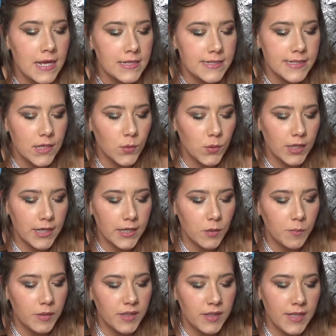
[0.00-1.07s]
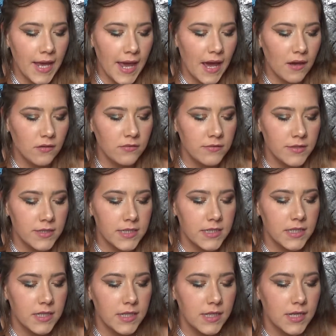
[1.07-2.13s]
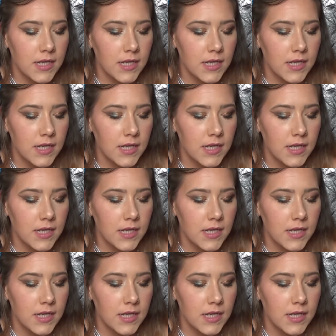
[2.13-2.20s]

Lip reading: So we're gonna pull out